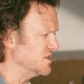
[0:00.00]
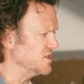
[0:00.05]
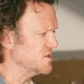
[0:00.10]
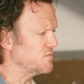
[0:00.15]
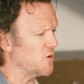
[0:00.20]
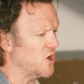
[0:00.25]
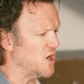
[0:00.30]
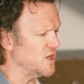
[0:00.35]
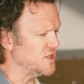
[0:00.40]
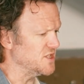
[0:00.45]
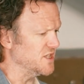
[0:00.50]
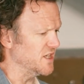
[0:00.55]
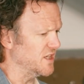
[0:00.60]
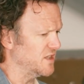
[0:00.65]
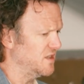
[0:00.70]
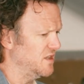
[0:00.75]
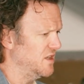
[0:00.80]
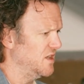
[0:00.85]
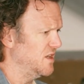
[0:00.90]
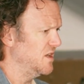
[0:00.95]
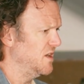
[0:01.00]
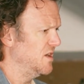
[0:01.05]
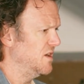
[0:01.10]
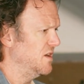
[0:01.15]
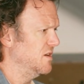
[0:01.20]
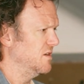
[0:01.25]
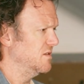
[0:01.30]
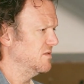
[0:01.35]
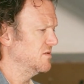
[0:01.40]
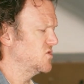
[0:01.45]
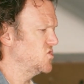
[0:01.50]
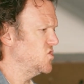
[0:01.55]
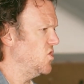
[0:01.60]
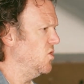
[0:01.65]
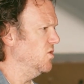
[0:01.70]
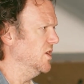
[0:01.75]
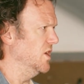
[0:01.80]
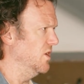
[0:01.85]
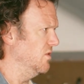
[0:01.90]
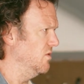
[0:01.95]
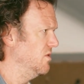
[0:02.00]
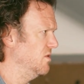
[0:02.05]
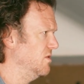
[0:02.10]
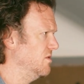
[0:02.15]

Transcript: this project solo.